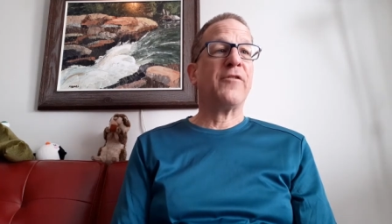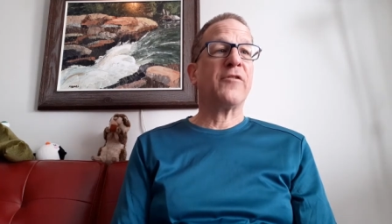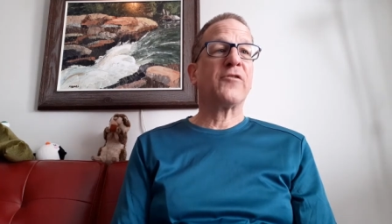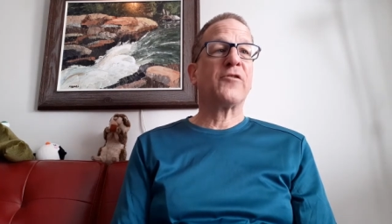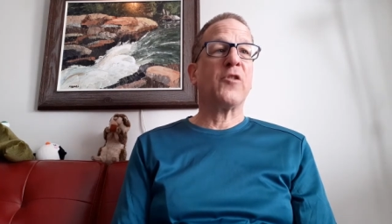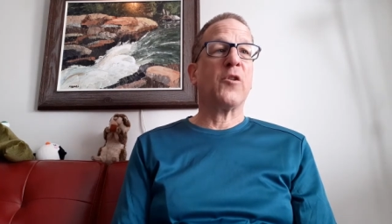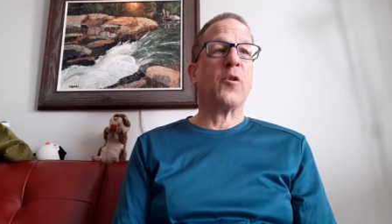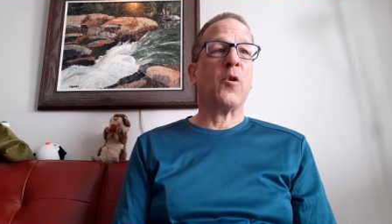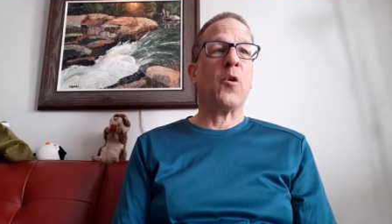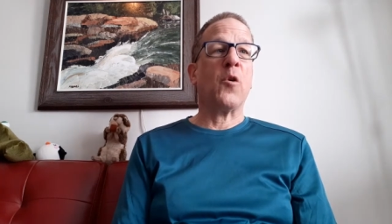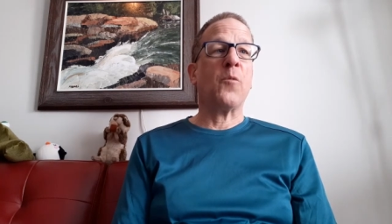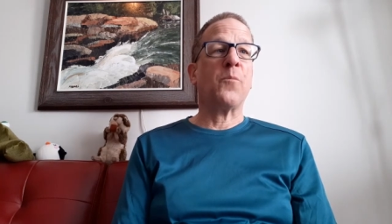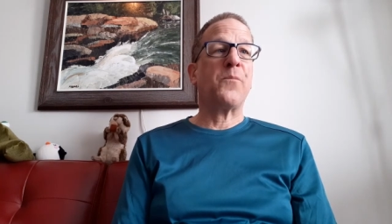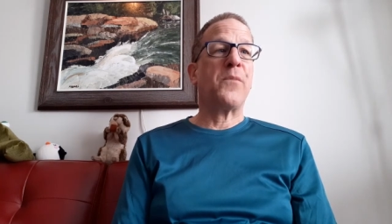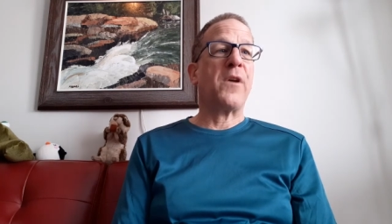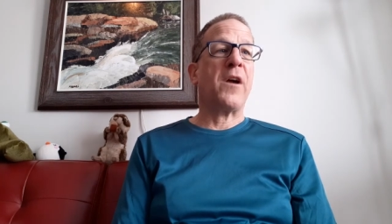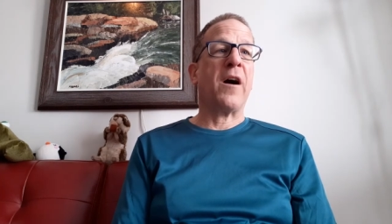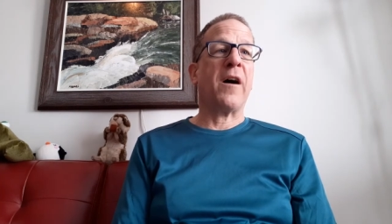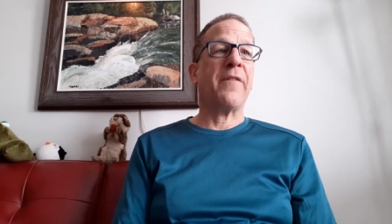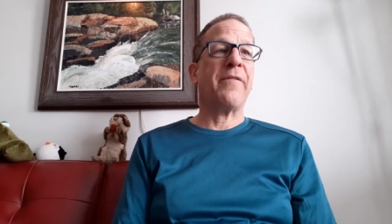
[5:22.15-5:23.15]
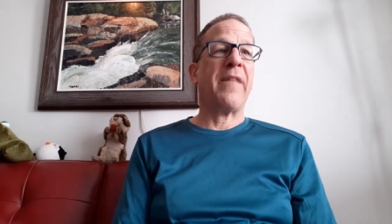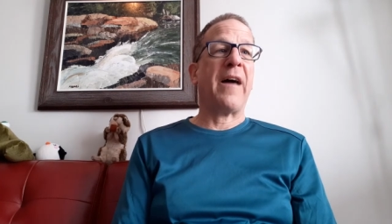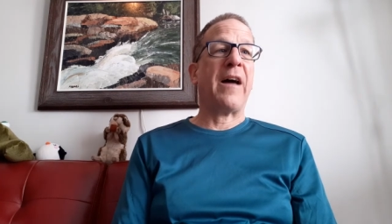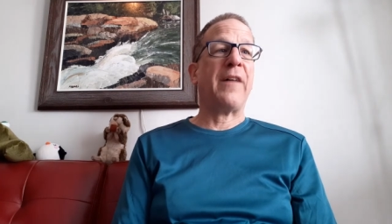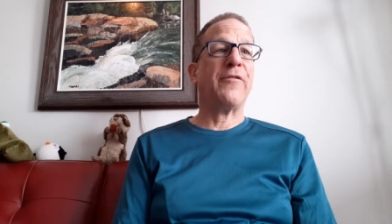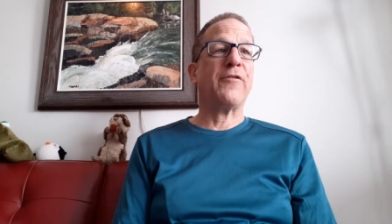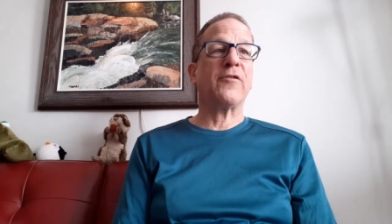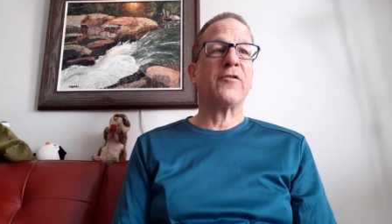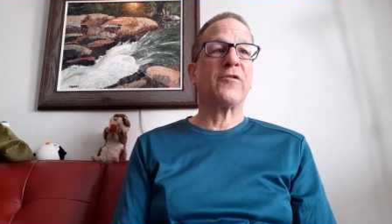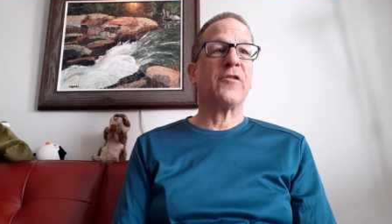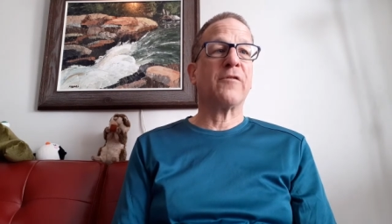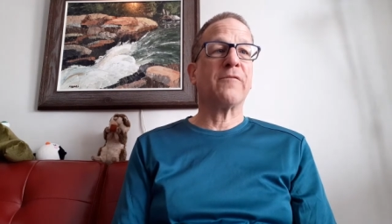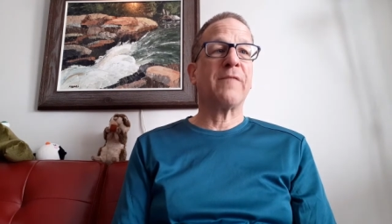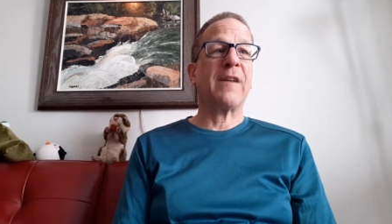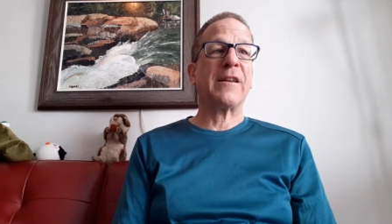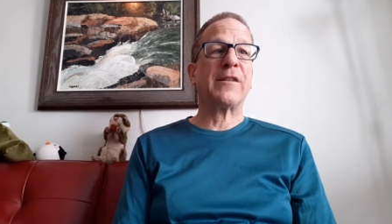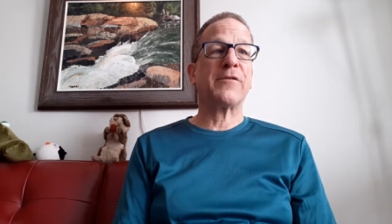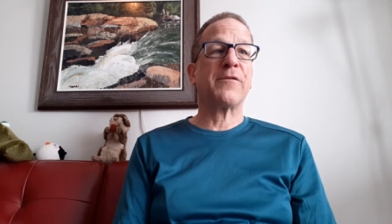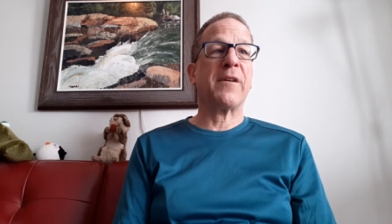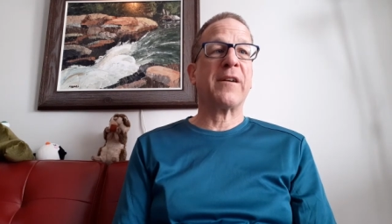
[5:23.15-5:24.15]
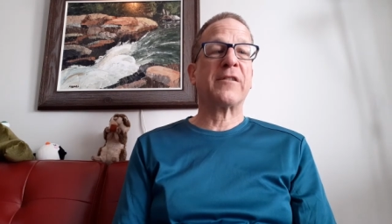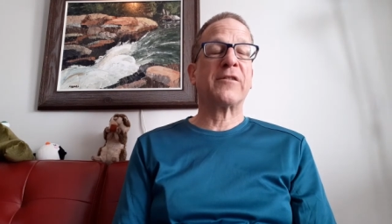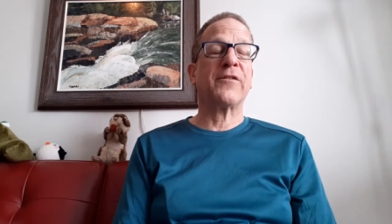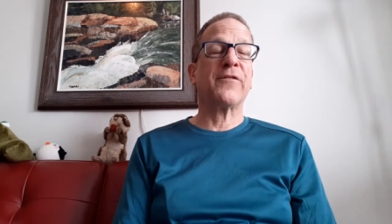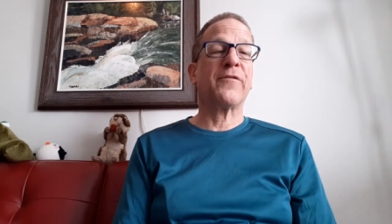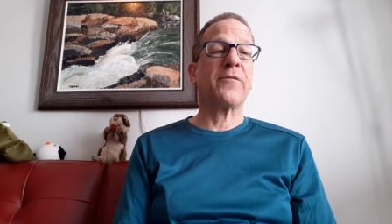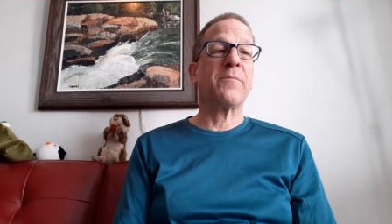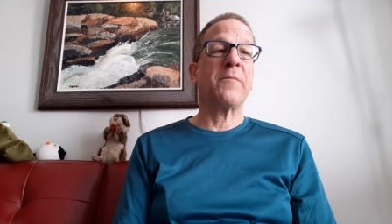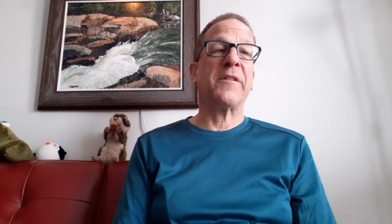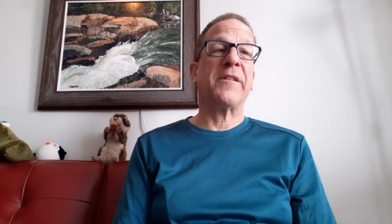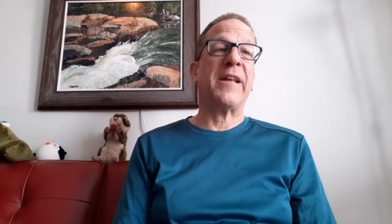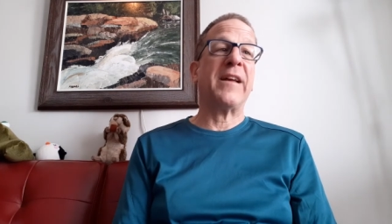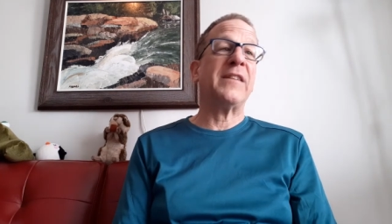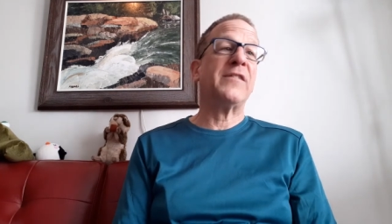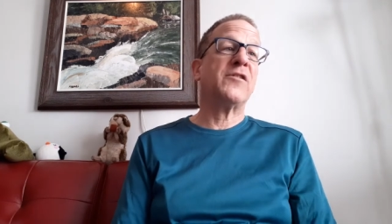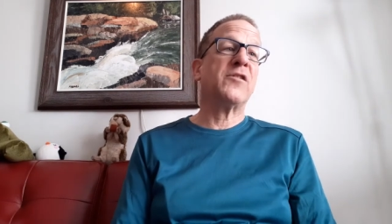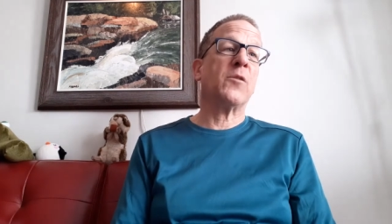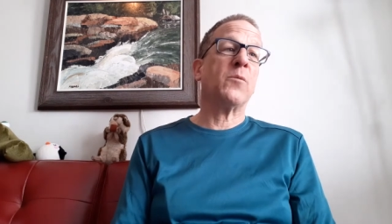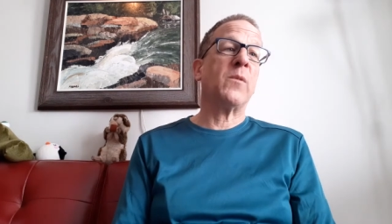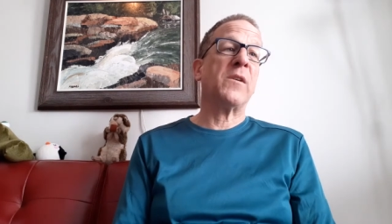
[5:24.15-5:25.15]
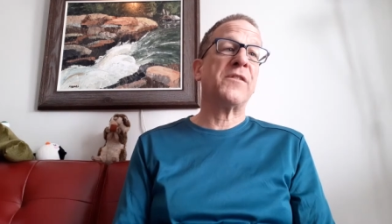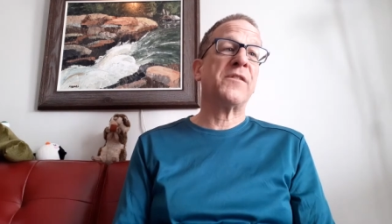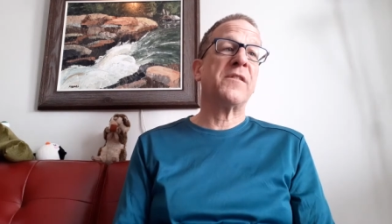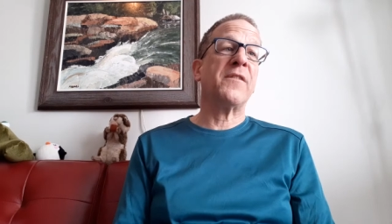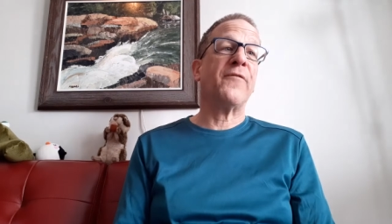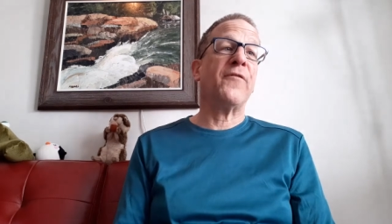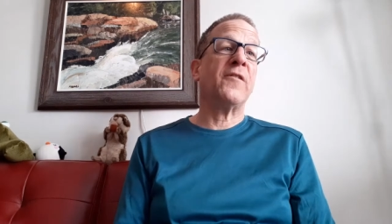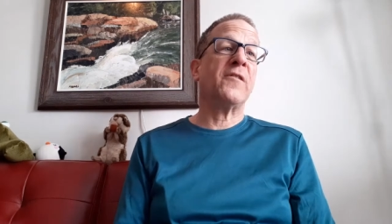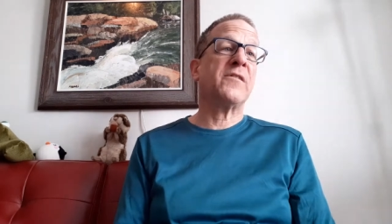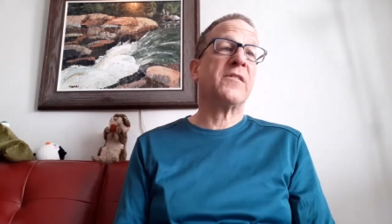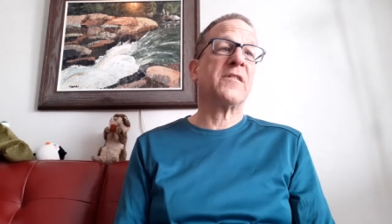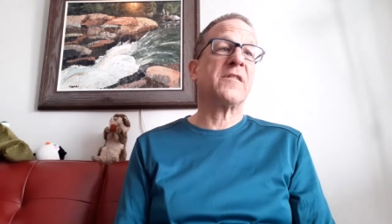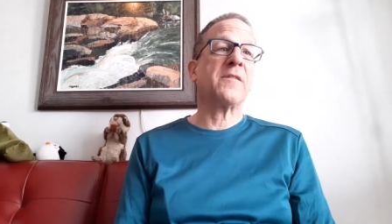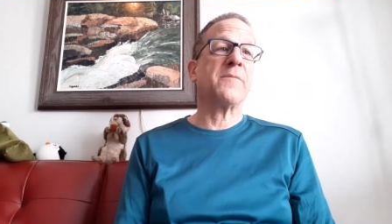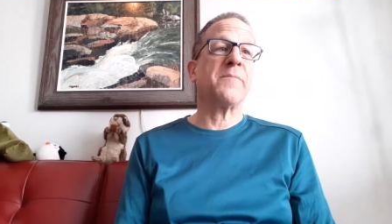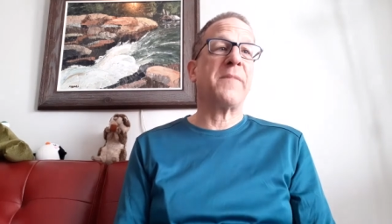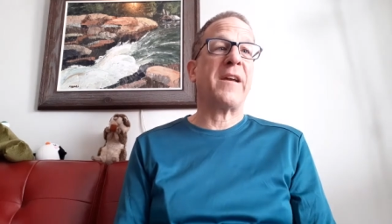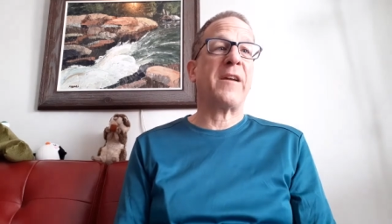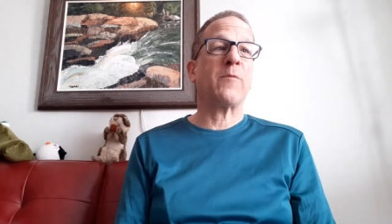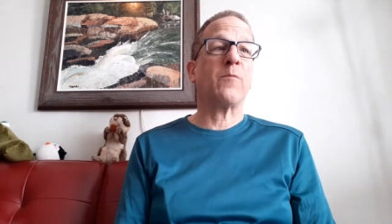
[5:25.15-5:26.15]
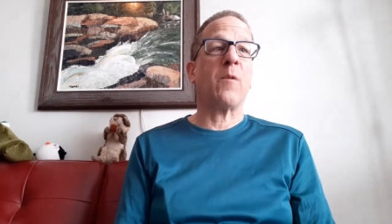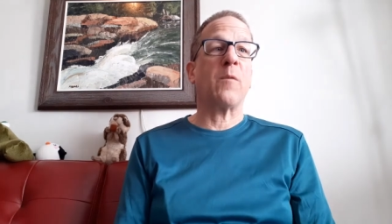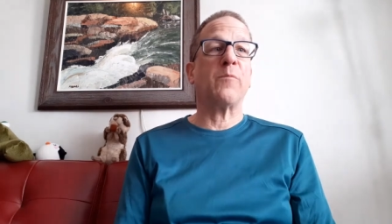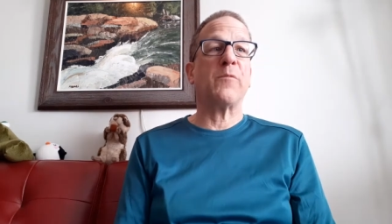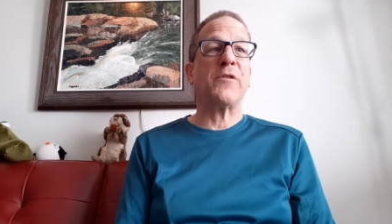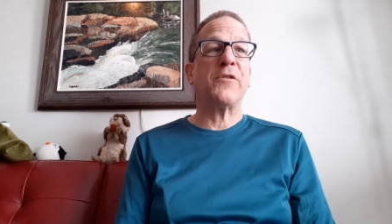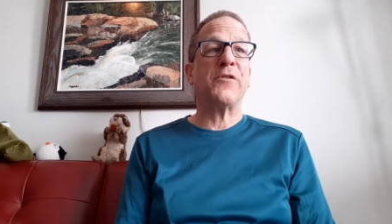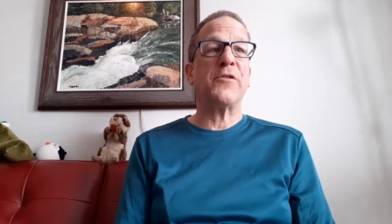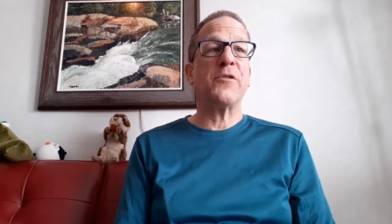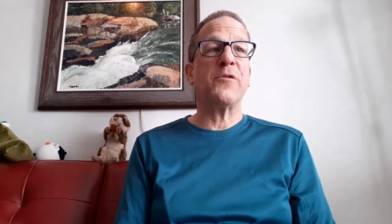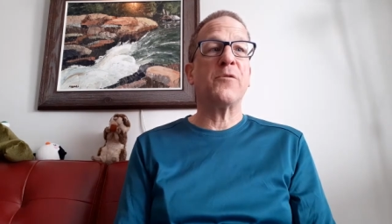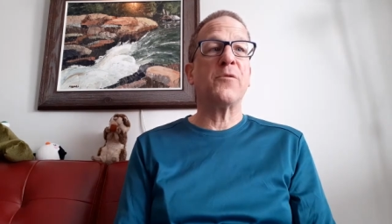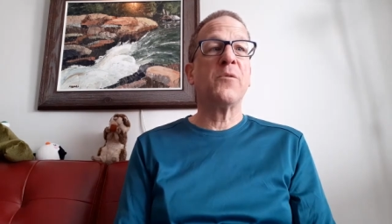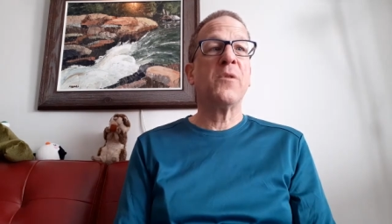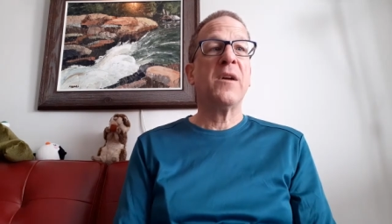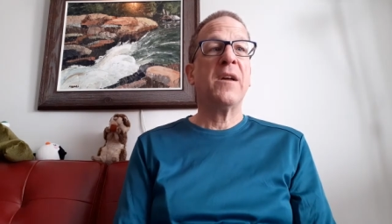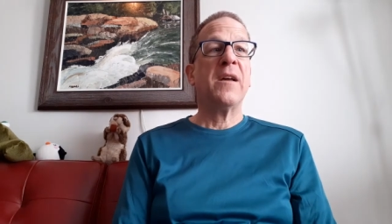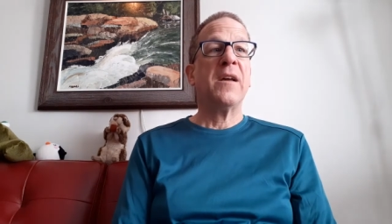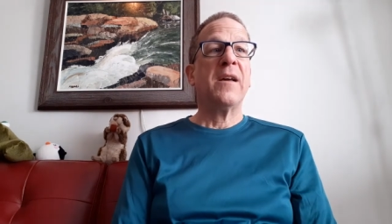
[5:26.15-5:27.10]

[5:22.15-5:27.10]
There's no hope beyond that. There's no resurrection from the dead. So, what difference does it make what we do